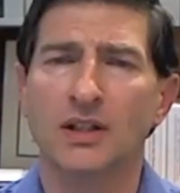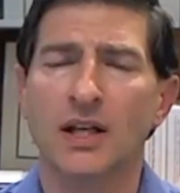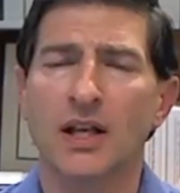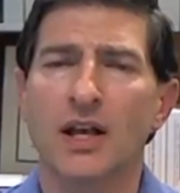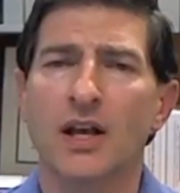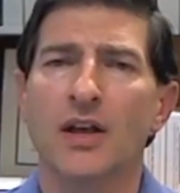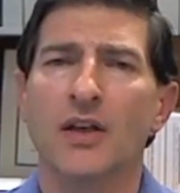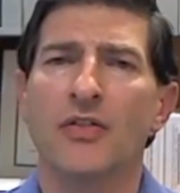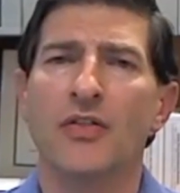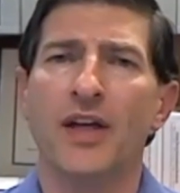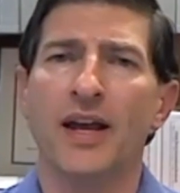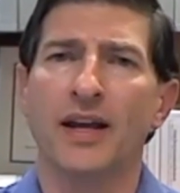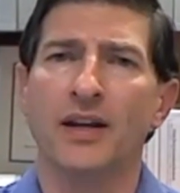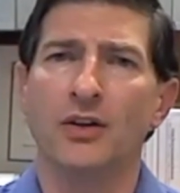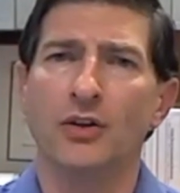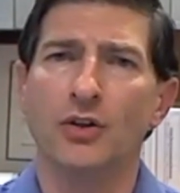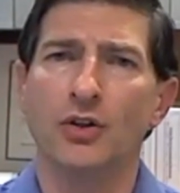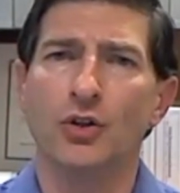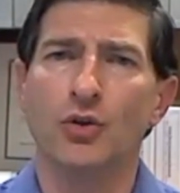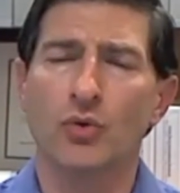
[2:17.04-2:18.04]
than
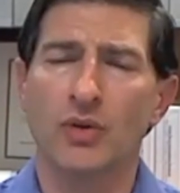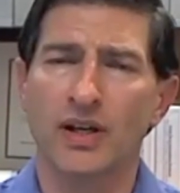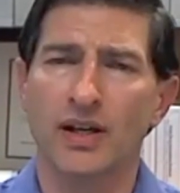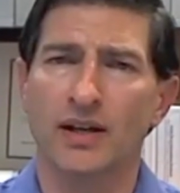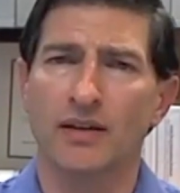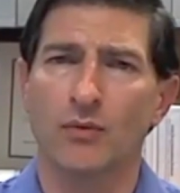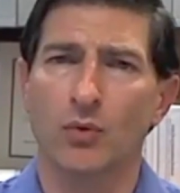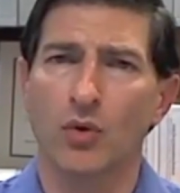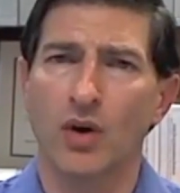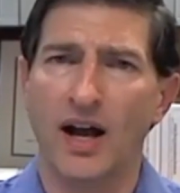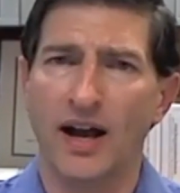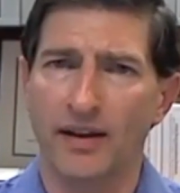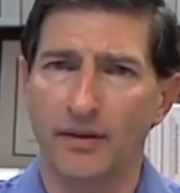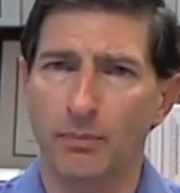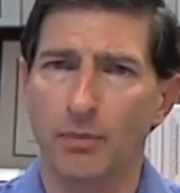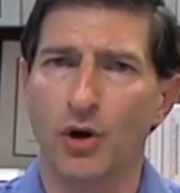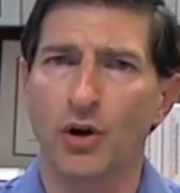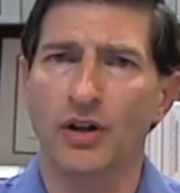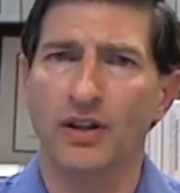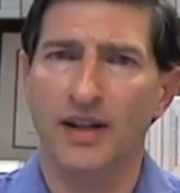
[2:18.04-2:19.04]
you get out of
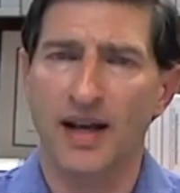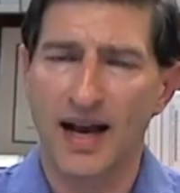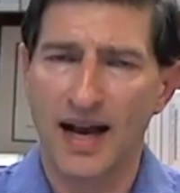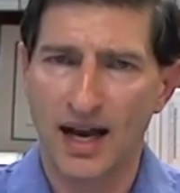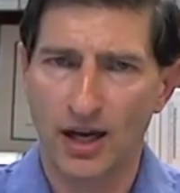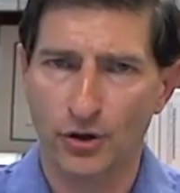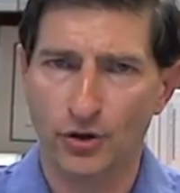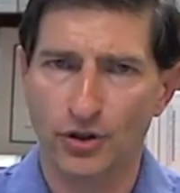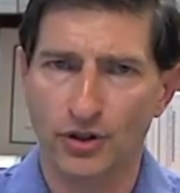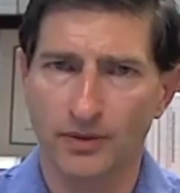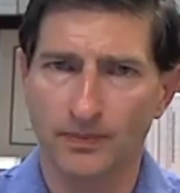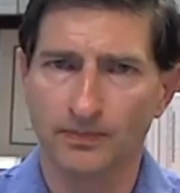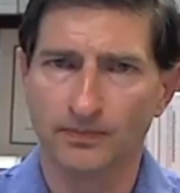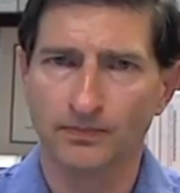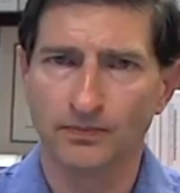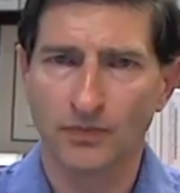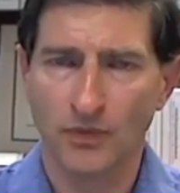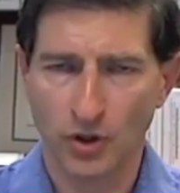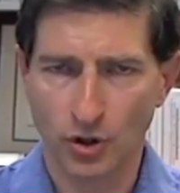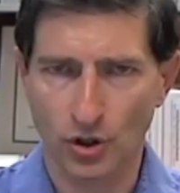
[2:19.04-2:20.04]
burning the hydrogen.
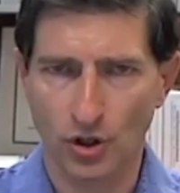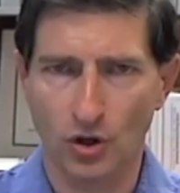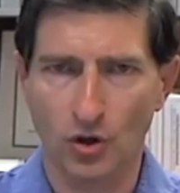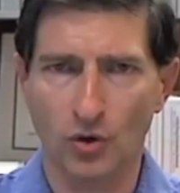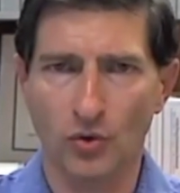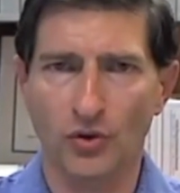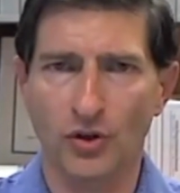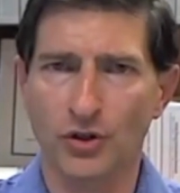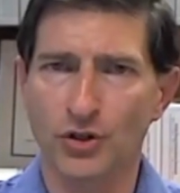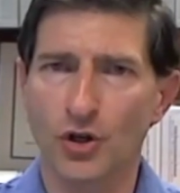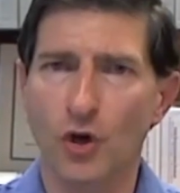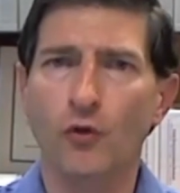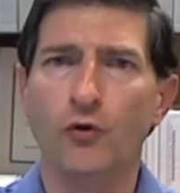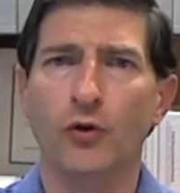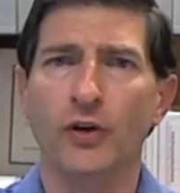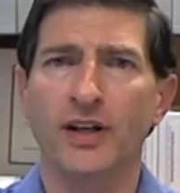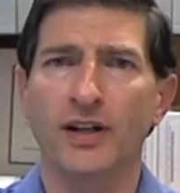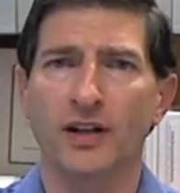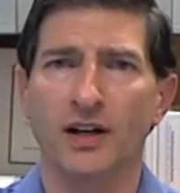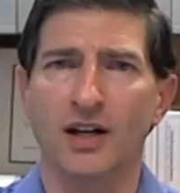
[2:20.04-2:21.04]
So there's no
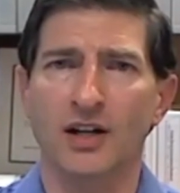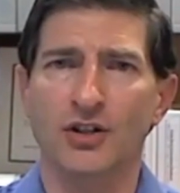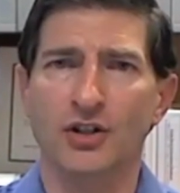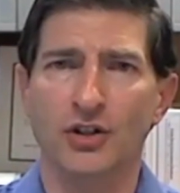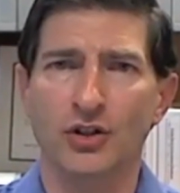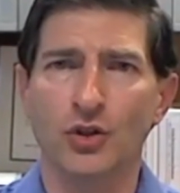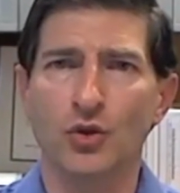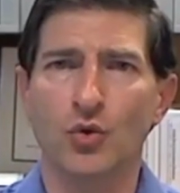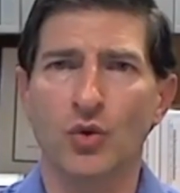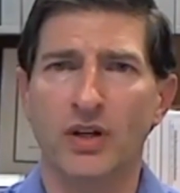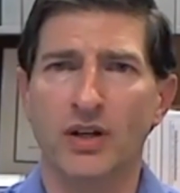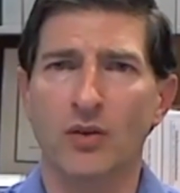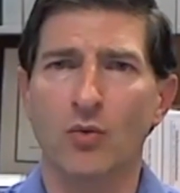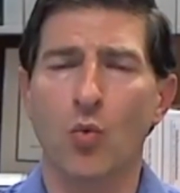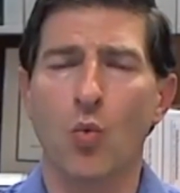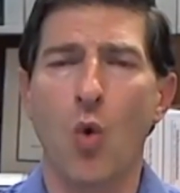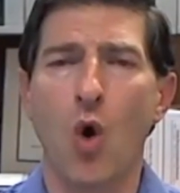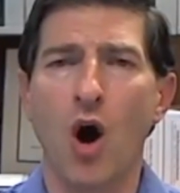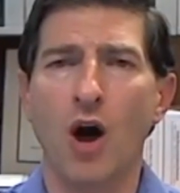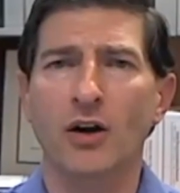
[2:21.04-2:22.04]
free lunch.
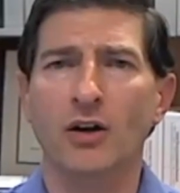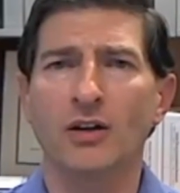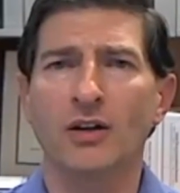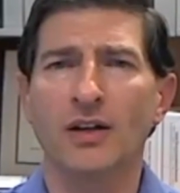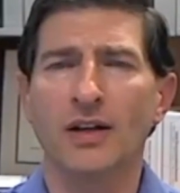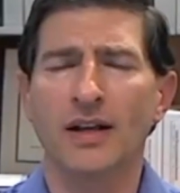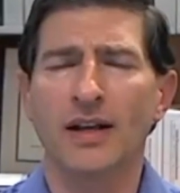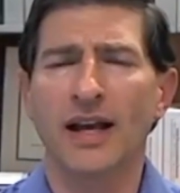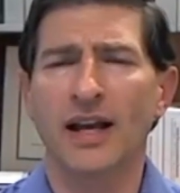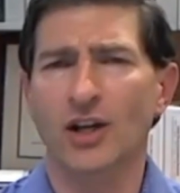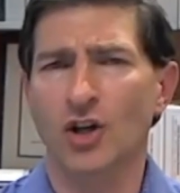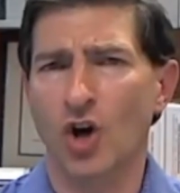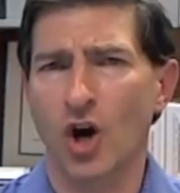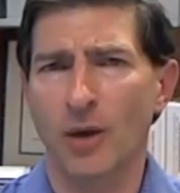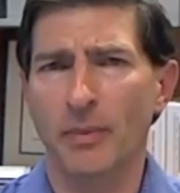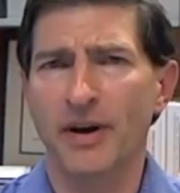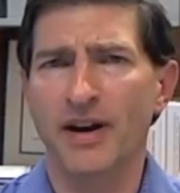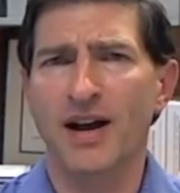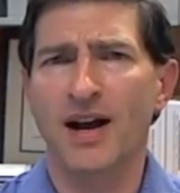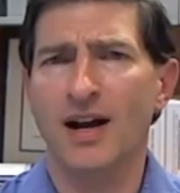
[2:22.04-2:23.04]
Water and
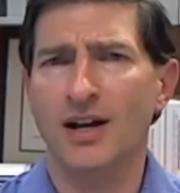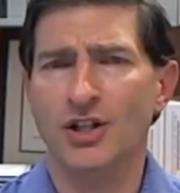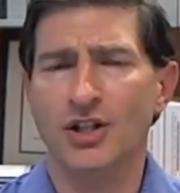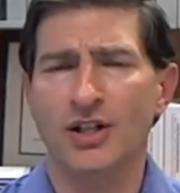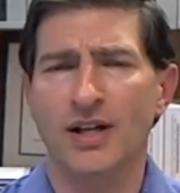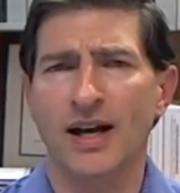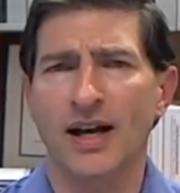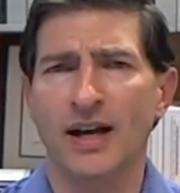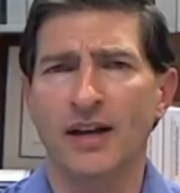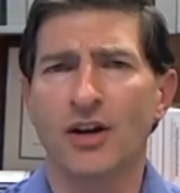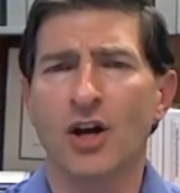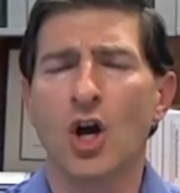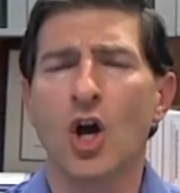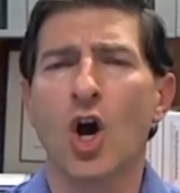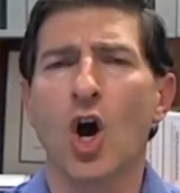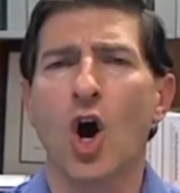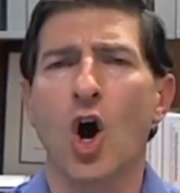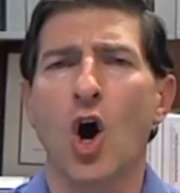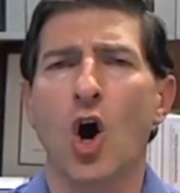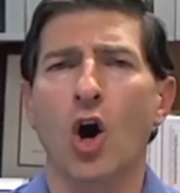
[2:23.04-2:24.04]
carbon dioxide
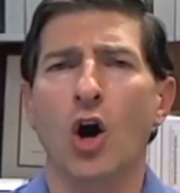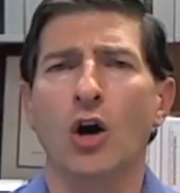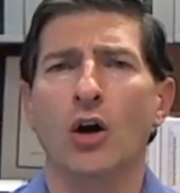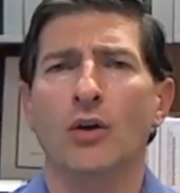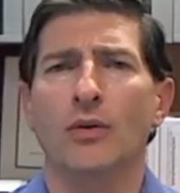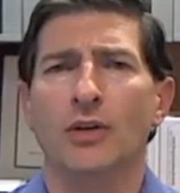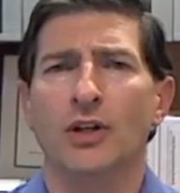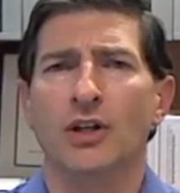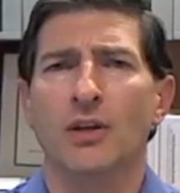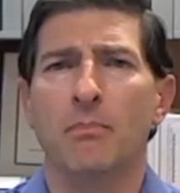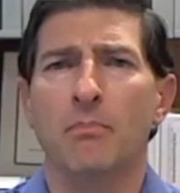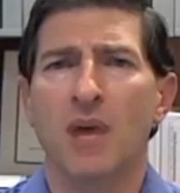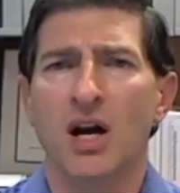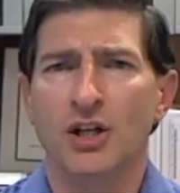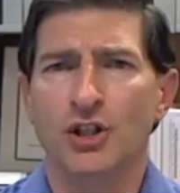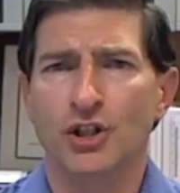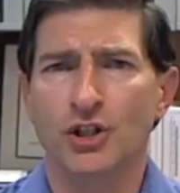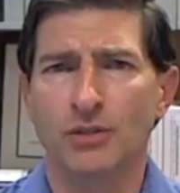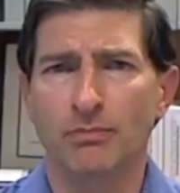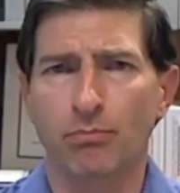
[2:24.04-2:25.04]
are
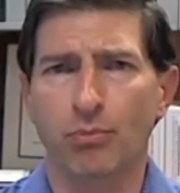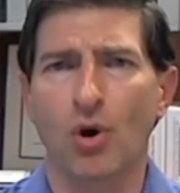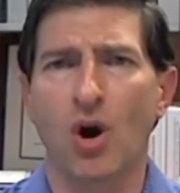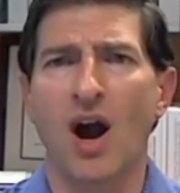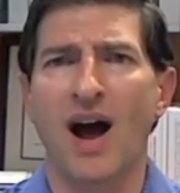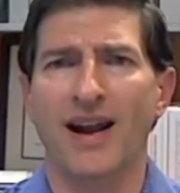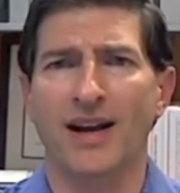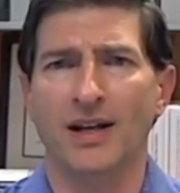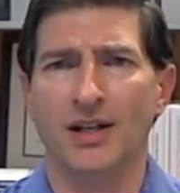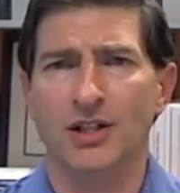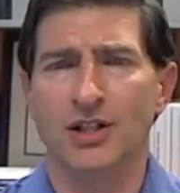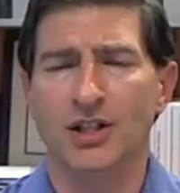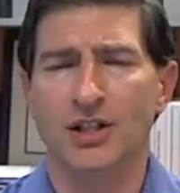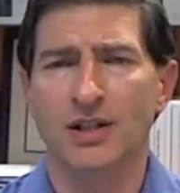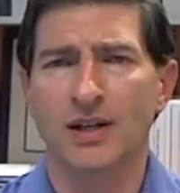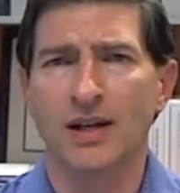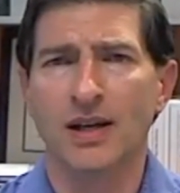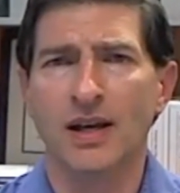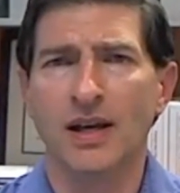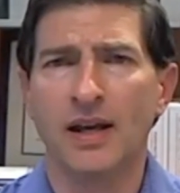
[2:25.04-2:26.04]
combustion products,
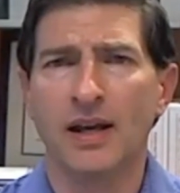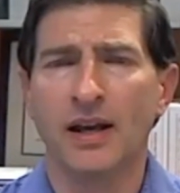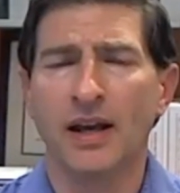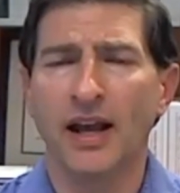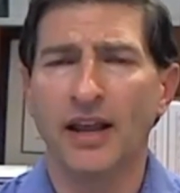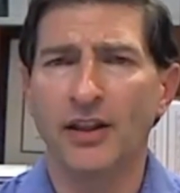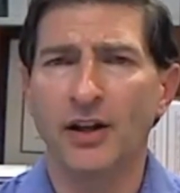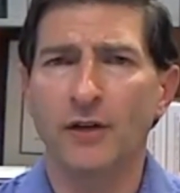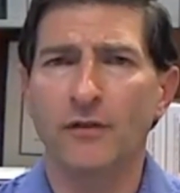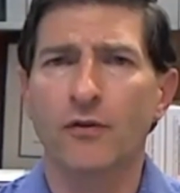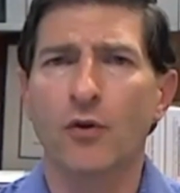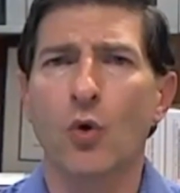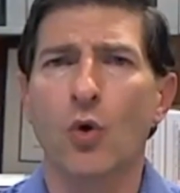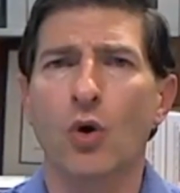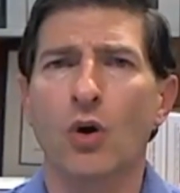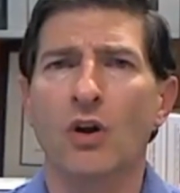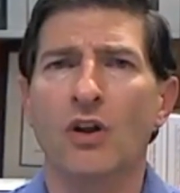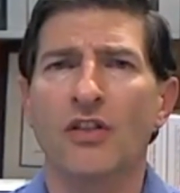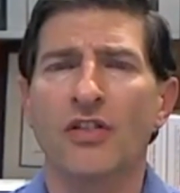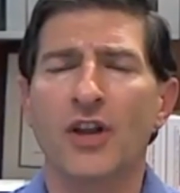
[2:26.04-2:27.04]
and
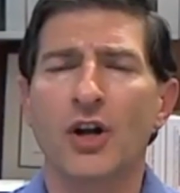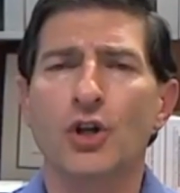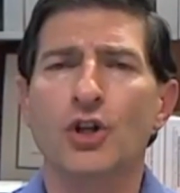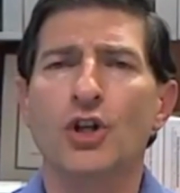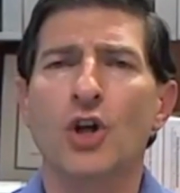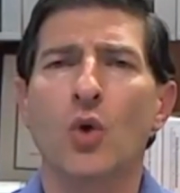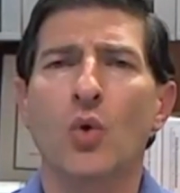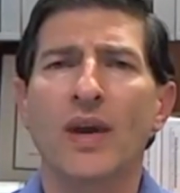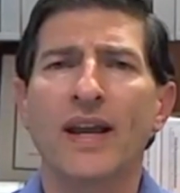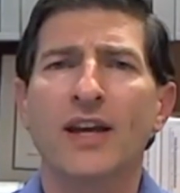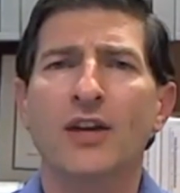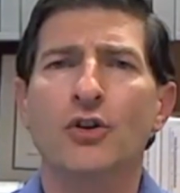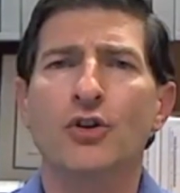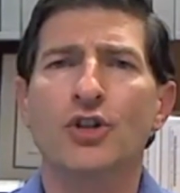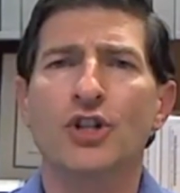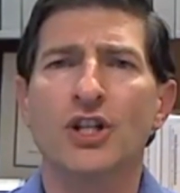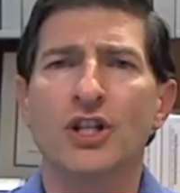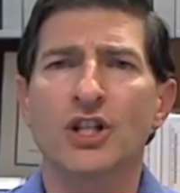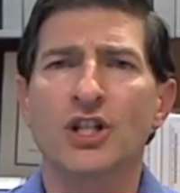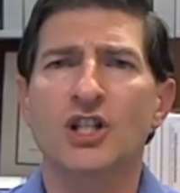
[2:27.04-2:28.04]
therefore there's no
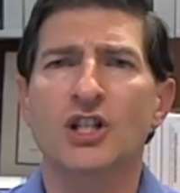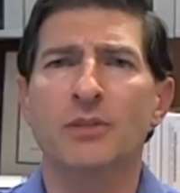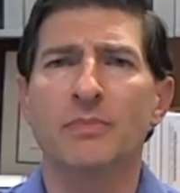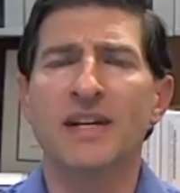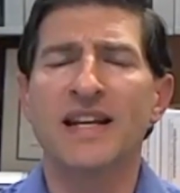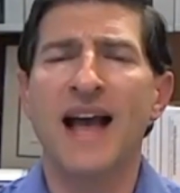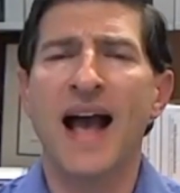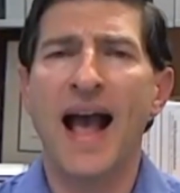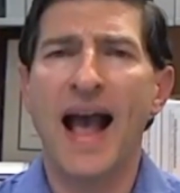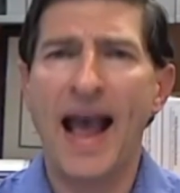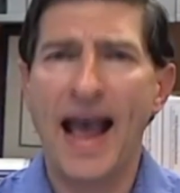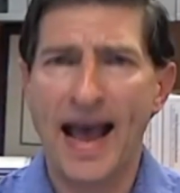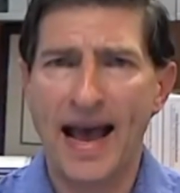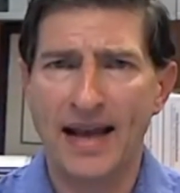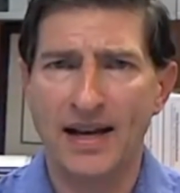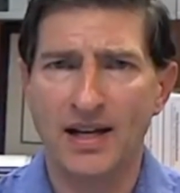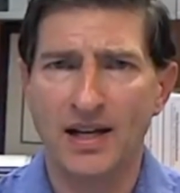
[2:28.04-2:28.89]
energy to be had.